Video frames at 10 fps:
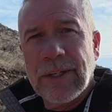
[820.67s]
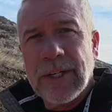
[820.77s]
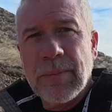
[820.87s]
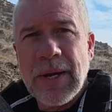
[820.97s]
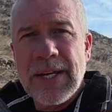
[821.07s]

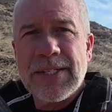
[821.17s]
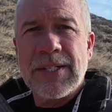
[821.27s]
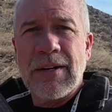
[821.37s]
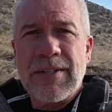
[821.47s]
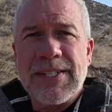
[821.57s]
you may
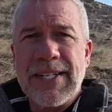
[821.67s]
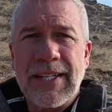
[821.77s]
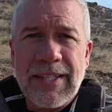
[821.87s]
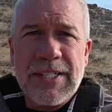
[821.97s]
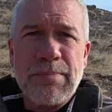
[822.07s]
start
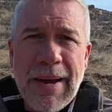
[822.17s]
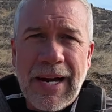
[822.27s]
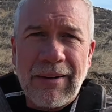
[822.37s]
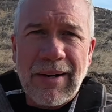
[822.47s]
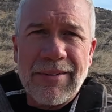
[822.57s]
seeing this
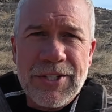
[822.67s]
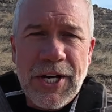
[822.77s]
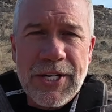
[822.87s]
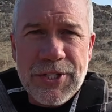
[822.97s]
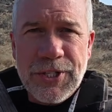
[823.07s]
background
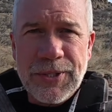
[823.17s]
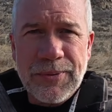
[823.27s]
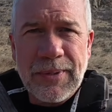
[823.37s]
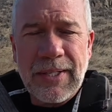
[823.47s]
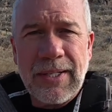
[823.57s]
change too.